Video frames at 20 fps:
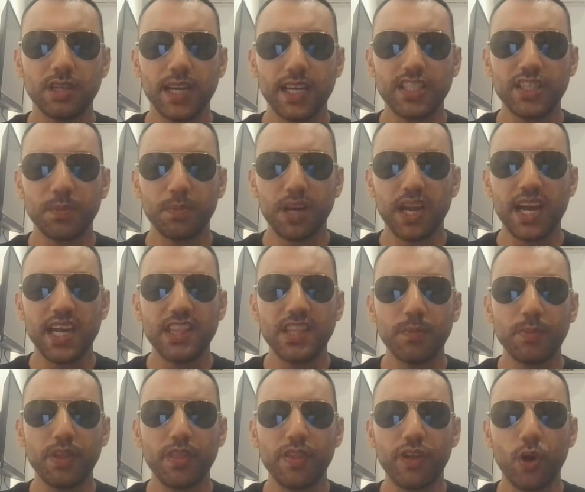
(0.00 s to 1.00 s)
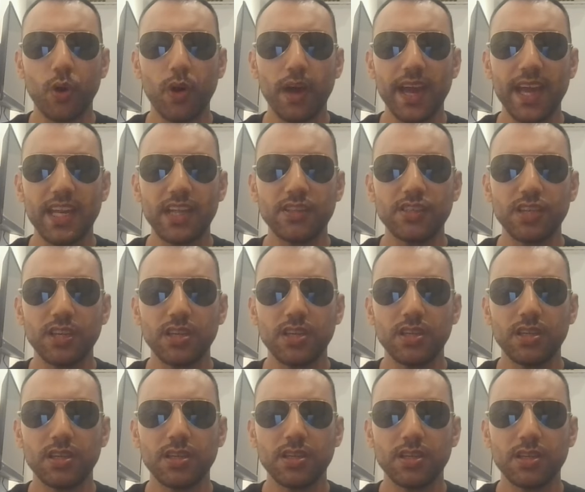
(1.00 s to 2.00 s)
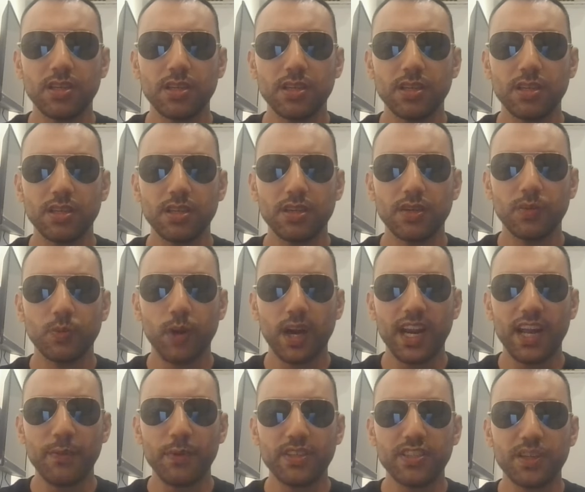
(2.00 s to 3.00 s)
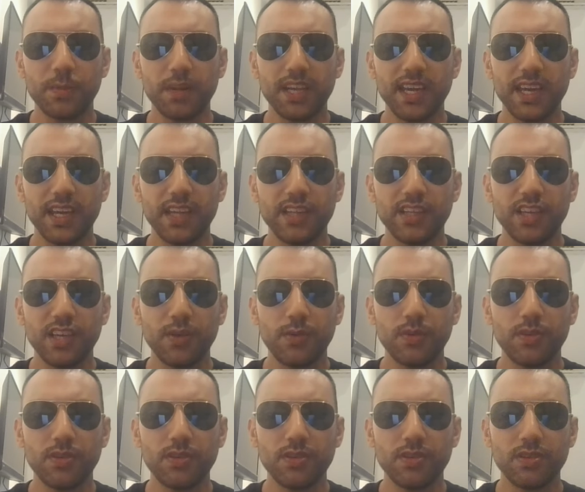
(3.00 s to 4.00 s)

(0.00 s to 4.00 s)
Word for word: It supplied them with your energy, while it was depleting you.